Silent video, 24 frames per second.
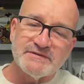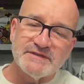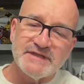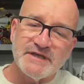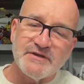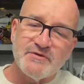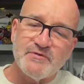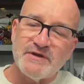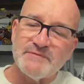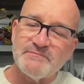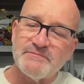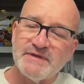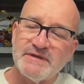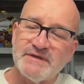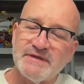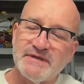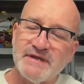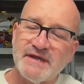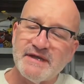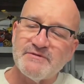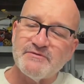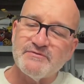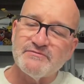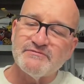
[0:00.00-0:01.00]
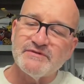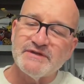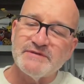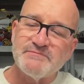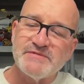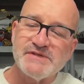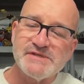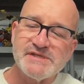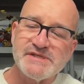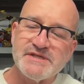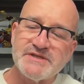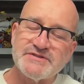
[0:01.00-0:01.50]
equipment and I
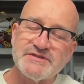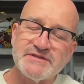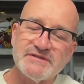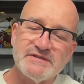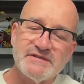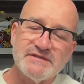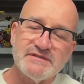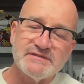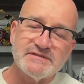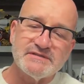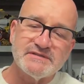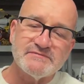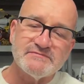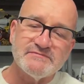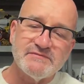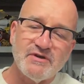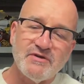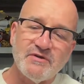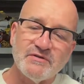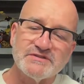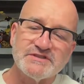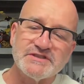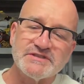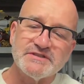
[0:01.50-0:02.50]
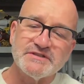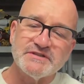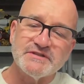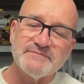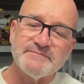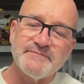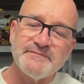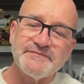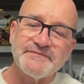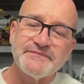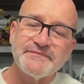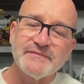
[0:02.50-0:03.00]
repositioned his holster.